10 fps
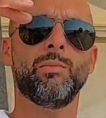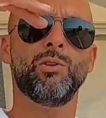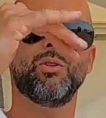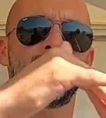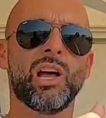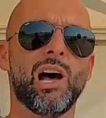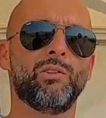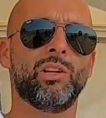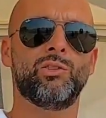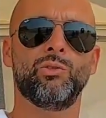time you go
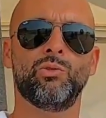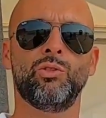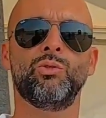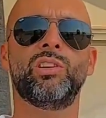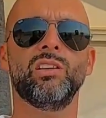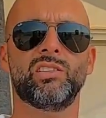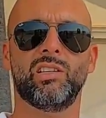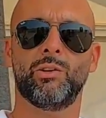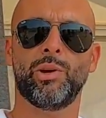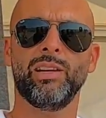down and you
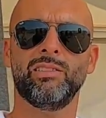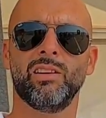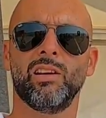decelerate,